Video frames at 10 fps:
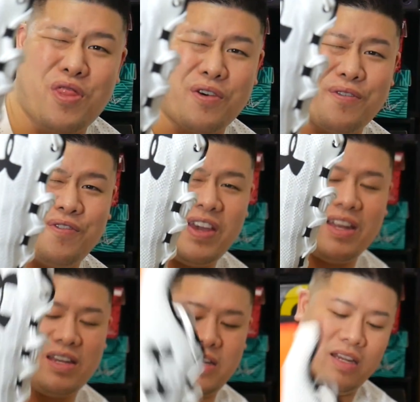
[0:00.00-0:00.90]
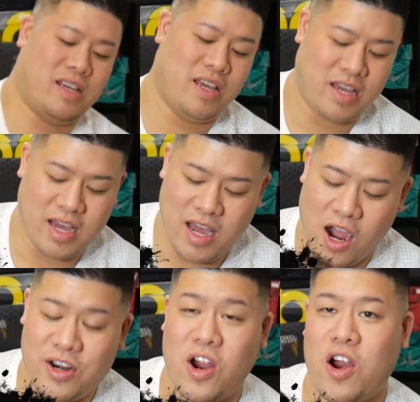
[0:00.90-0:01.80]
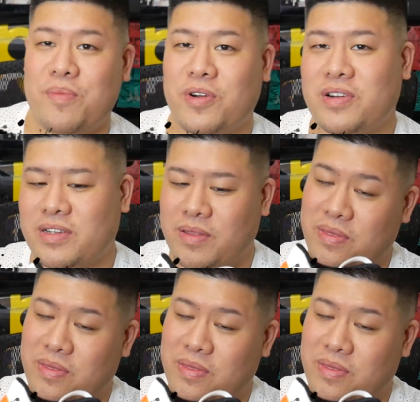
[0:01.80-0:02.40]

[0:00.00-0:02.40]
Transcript: the fit. Under Armour,